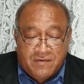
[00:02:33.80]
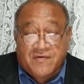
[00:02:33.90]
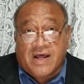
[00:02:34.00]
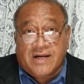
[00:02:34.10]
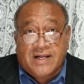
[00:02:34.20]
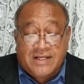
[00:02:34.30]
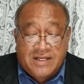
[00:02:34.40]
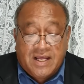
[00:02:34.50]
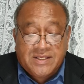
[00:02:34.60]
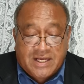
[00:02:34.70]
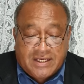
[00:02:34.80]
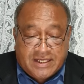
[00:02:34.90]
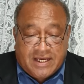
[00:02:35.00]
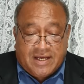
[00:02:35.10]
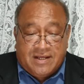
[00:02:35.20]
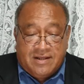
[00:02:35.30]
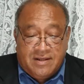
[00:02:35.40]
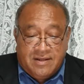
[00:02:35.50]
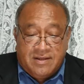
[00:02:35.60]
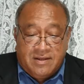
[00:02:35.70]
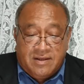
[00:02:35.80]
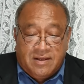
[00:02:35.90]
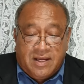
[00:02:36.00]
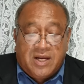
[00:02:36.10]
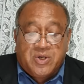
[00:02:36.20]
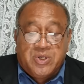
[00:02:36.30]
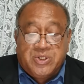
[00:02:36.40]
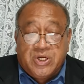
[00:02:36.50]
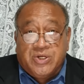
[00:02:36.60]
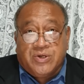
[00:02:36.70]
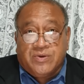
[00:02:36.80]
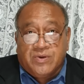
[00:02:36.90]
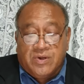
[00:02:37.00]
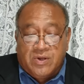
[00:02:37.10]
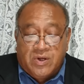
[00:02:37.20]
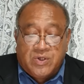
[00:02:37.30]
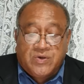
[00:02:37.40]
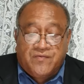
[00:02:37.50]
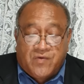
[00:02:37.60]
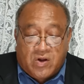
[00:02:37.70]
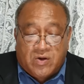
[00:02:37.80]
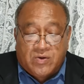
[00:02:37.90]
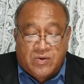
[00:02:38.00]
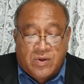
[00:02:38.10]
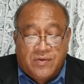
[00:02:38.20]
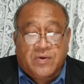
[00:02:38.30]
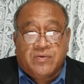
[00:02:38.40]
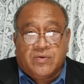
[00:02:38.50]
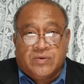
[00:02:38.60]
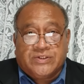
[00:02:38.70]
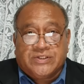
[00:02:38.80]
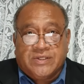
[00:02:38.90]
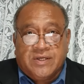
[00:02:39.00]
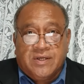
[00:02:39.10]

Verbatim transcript: Finally, take care and continue to follow the rules.